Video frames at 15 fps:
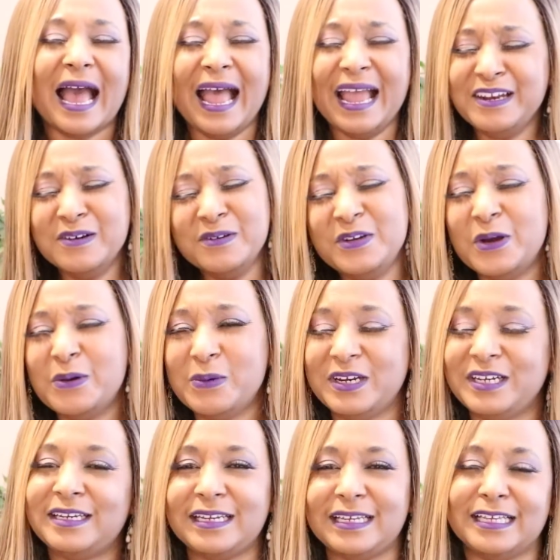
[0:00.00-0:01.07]
I don't know what
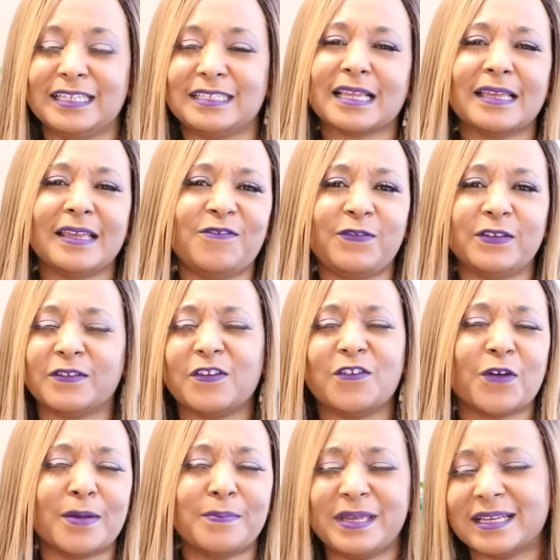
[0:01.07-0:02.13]
it is,
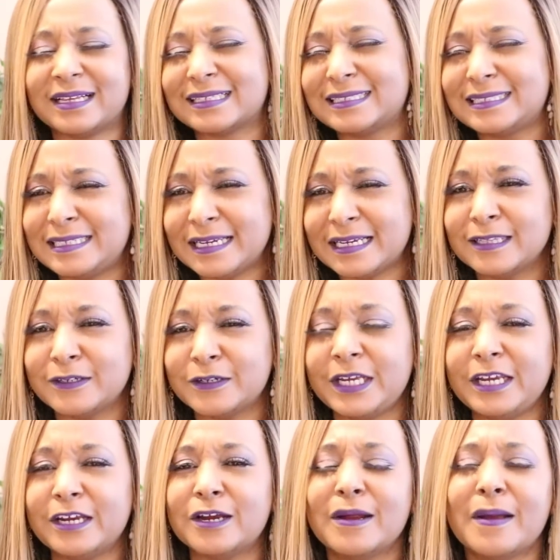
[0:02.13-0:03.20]
if I'm being a stickler
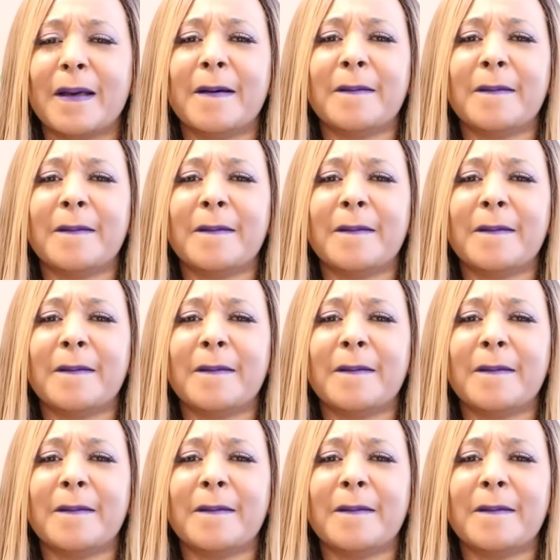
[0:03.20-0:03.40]
here,